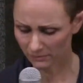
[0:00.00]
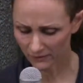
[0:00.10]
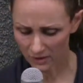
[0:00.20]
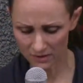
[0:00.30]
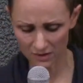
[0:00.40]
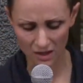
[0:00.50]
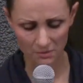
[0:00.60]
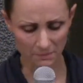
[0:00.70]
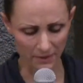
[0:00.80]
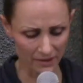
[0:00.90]
Father, I
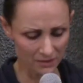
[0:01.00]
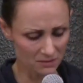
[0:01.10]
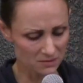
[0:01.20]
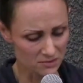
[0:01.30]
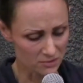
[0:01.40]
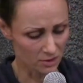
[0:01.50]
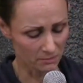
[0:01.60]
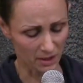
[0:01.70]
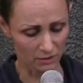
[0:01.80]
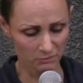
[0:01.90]
bind the
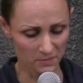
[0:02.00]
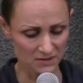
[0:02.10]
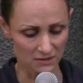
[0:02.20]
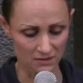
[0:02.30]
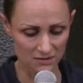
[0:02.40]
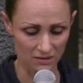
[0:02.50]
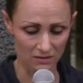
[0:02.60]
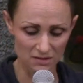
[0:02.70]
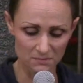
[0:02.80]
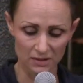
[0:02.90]
strong man of bitterness in
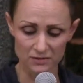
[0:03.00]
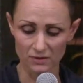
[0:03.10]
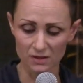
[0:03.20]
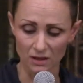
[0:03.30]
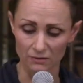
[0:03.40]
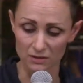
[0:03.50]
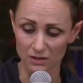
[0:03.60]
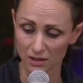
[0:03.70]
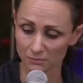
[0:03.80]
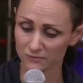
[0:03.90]
this place right now in the
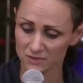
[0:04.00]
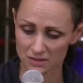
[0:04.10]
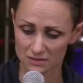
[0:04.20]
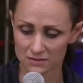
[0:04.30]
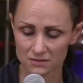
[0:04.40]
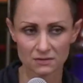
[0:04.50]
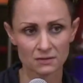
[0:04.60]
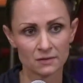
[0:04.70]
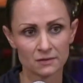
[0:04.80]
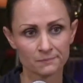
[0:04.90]
name of Jesus.
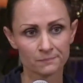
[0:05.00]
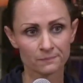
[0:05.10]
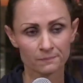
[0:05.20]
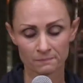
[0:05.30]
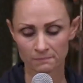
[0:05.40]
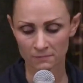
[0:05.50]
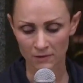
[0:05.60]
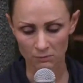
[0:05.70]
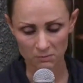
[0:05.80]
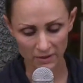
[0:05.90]

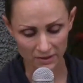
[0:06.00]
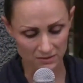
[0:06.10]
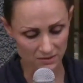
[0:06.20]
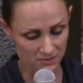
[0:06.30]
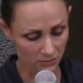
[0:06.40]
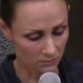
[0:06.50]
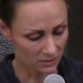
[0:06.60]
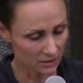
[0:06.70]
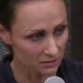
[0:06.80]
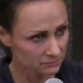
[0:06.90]
We bind
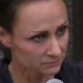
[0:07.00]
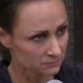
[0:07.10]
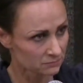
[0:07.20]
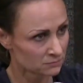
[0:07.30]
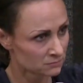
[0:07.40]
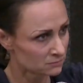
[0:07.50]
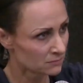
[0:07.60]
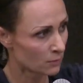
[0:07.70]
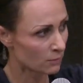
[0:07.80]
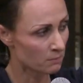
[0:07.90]
disorder,
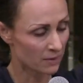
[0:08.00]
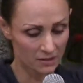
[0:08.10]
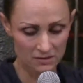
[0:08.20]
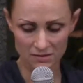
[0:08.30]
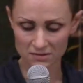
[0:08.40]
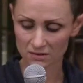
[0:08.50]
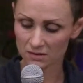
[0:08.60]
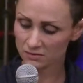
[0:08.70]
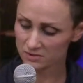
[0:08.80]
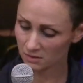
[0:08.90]
we bind
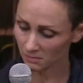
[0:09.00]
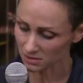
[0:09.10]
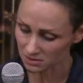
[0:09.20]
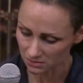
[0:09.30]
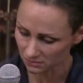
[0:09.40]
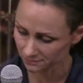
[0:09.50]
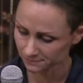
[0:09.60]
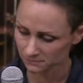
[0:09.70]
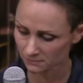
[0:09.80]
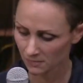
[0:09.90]
disillusionment,
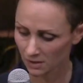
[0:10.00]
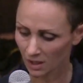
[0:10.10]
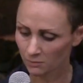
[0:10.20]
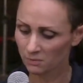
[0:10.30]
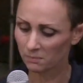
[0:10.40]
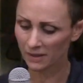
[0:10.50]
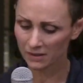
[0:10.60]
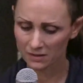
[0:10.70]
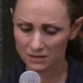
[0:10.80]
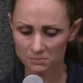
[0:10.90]
and we
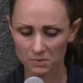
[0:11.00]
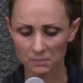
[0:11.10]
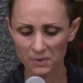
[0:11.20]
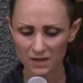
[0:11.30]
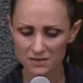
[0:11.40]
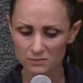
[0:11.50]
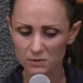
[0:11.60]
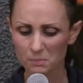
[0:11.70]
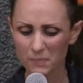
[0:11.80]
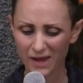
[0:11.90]
bind the
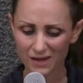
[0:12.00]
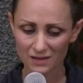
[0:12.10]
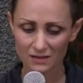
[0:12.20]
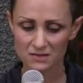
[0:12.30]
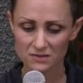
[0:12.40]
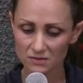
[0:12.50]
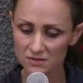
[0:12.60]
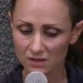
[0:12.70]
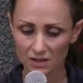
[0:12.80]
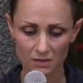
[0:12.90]
perpetual pain
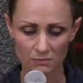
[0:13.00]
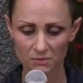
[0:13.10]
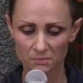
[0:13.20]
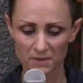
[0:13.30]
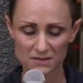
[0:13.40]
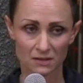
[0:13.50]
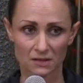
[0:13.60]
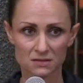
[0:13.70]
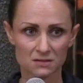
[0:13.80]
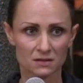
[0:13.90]
associated with
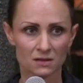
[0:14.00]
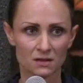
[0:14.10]
bitterness.